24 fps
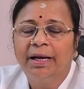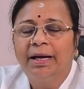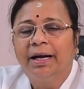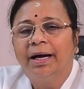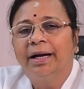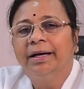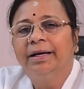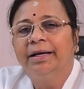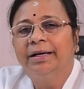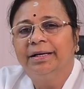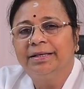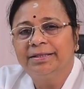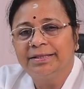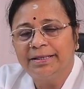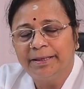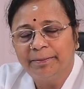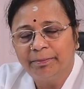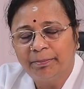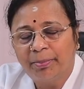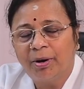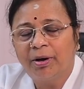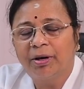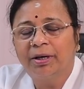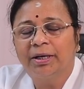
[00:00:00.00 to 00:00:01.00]
And it is
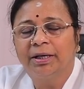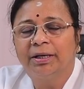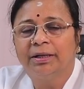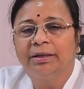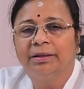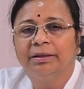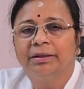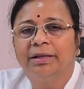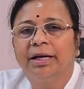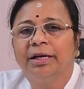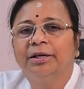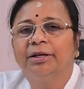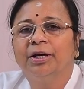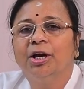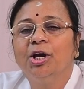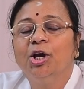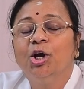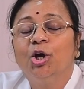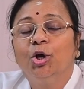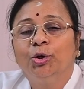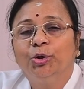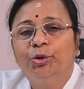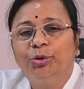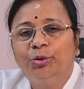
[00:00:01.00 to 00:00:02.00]
important that
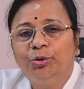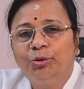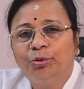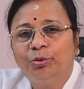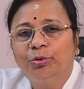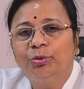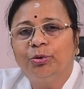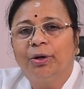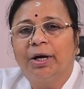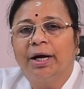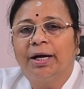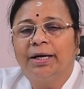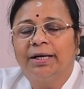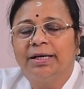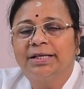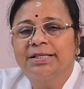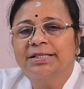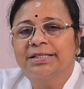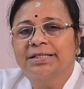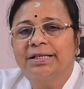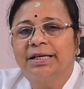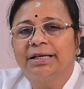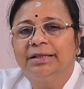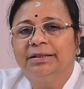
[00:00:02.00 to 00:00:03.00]
you
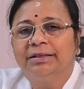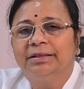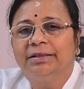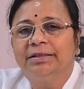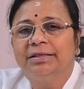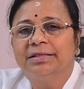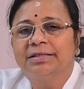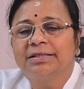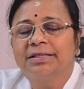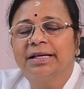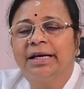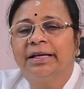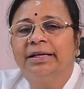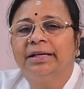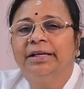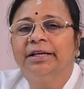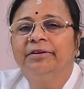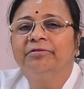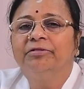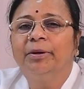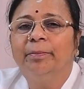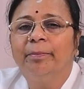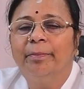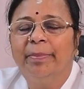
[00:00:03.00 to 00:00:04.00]
understand this and
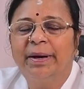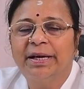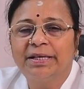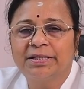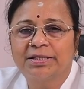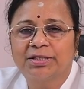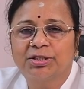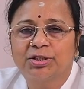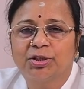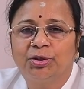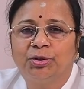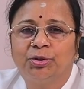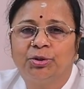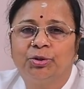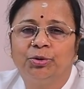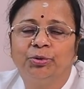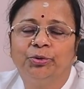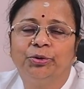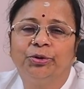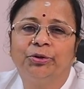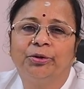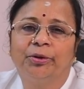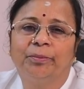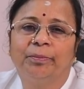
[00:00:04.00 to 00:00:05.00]
give the best
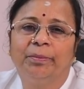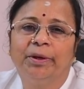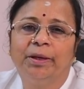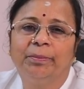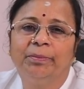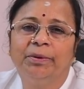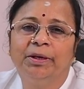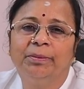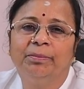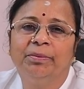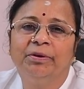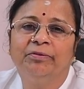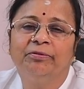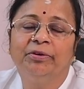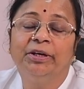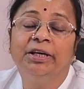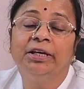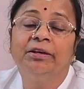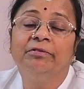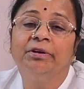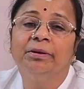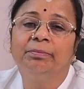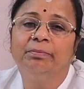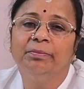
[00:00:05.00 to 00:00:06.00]
to your baby
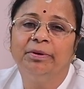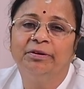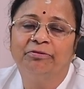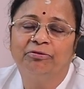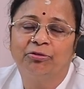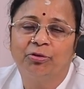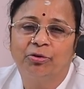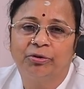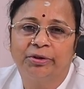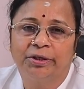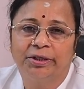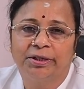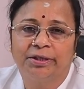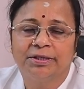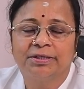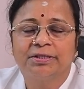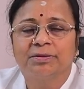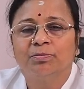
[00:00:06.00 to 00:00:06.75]
even before it is